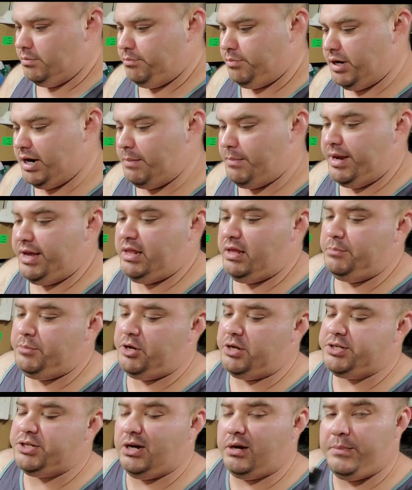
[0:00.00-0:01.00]
But I'm mainly
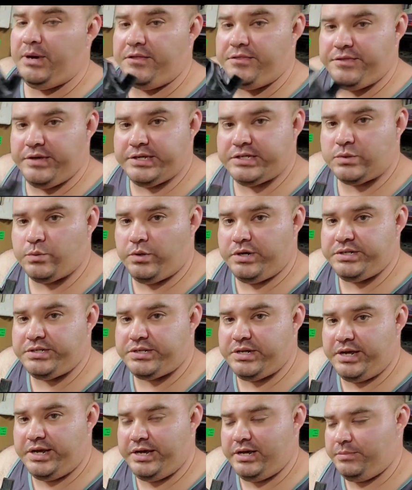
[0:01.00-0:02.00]
going to talk about this one
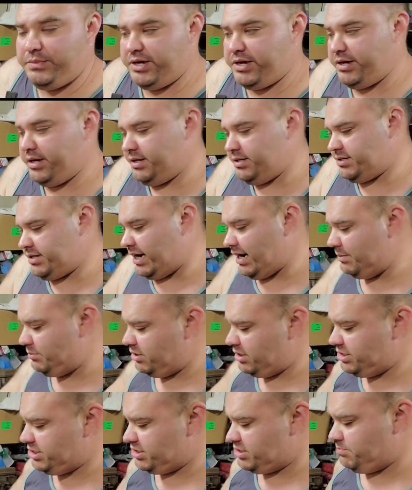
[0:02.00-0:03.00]
today because I'm
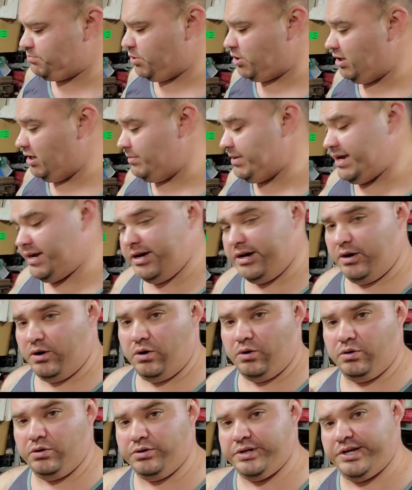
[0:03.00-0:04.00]
going to just probably make a
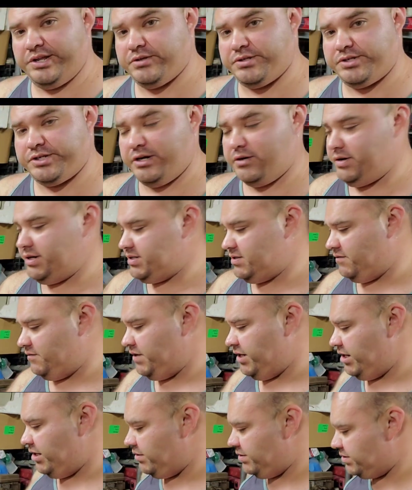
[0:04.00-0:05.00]
whole another series of
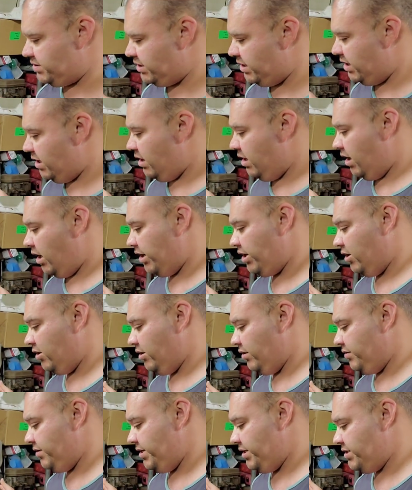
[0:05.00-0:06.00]
videos on
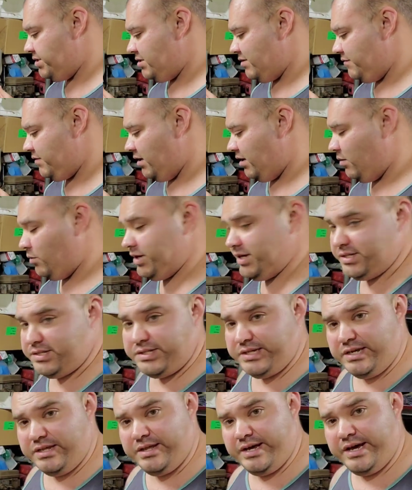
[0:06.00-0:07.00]
all of these. If y'all want to
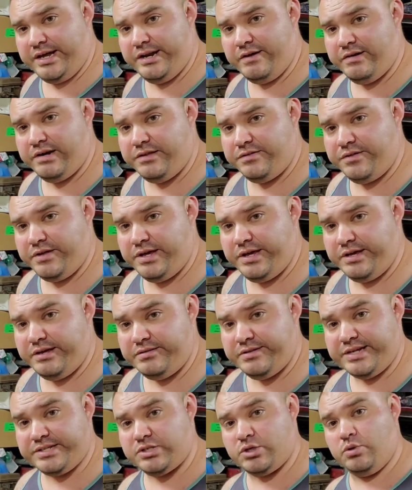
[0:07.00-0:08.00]
see that and
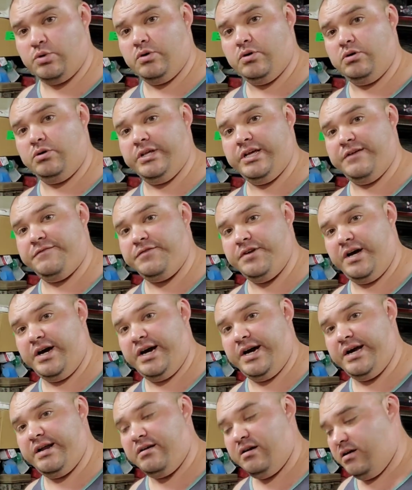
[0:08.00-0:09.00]
everything, that's cool. If
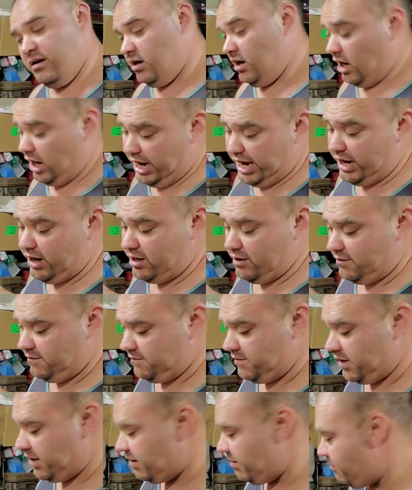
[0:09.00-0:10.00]
not, I don't give a
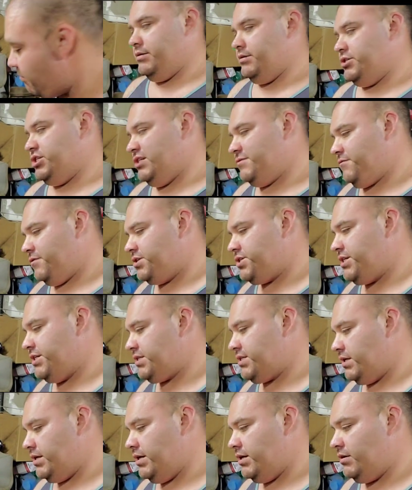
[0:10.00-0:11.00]
fuck just for
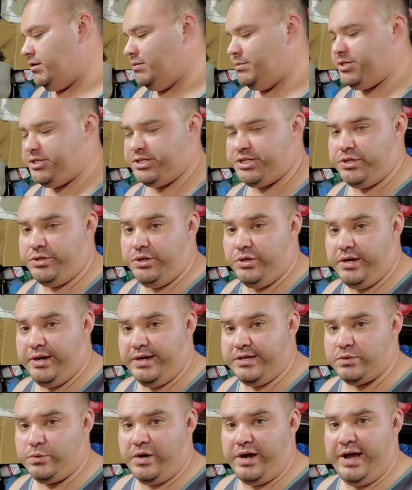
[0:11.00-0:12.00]
shits and giggles, I'm going to show you
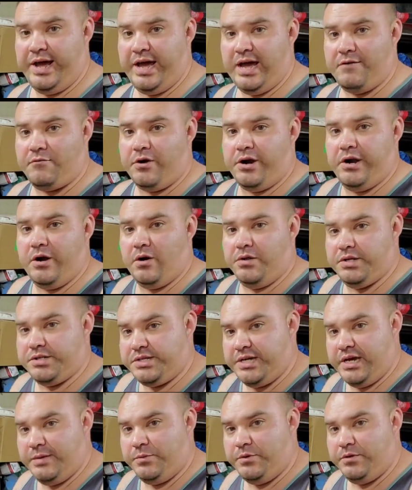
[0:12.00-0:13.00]
guys what I have right here on the
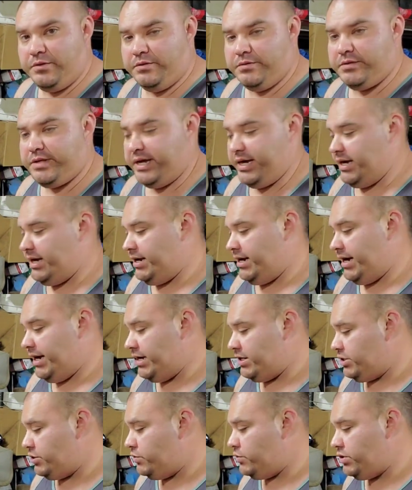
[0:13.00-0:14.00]
table that
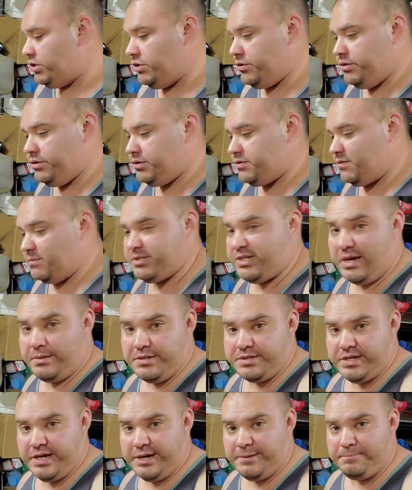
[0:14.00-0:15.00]
I do use from time
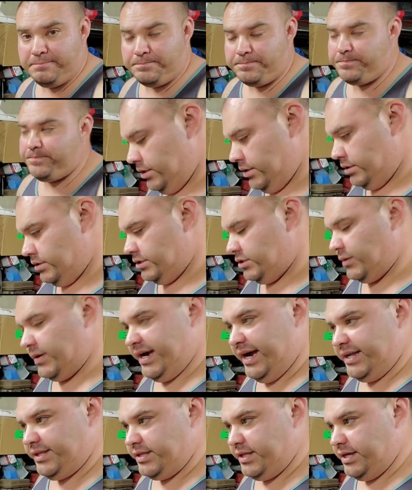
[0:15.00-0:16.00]
to time. So I
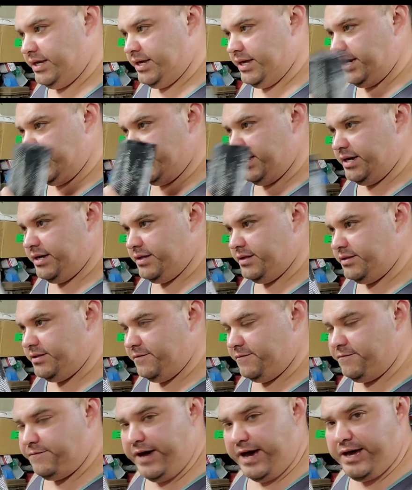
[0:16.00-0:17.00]
got the, uh,
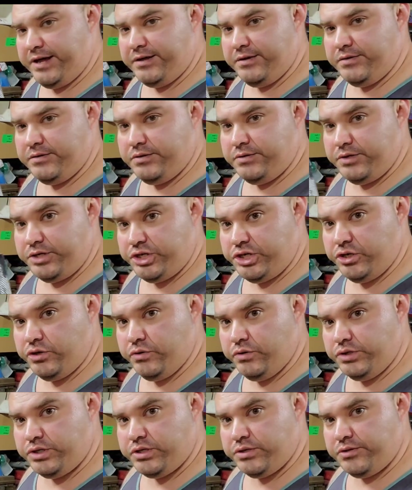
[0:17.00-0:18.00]
the fat,
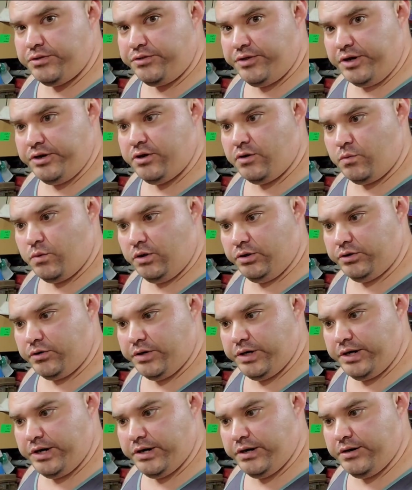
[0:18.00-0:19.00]
huge Thunder
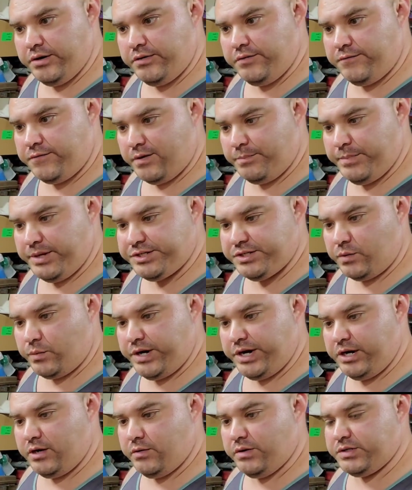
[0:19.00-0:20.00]
Roller here from
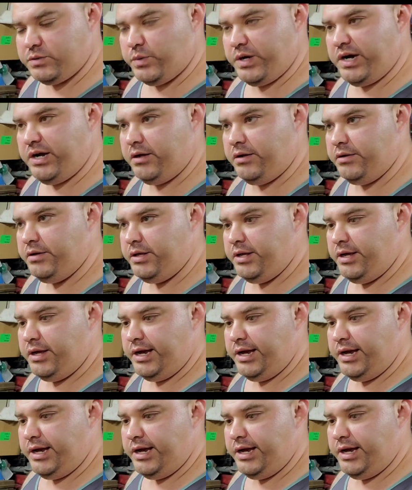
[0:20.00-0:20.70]
Mazurenko as well.